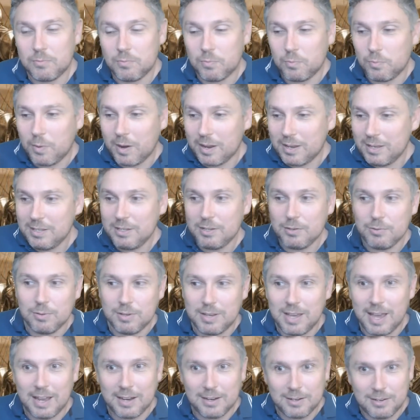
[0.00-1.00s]
when you
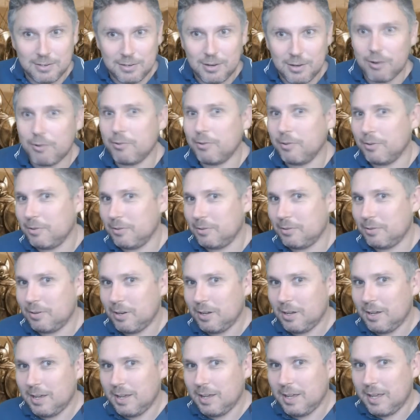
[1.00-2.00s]
get doran
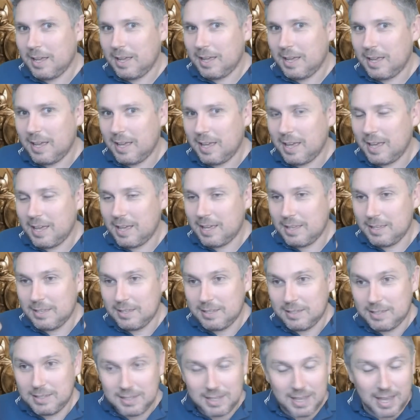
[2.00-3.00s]

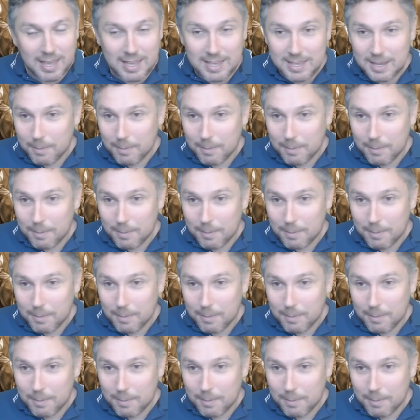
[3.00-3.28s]
he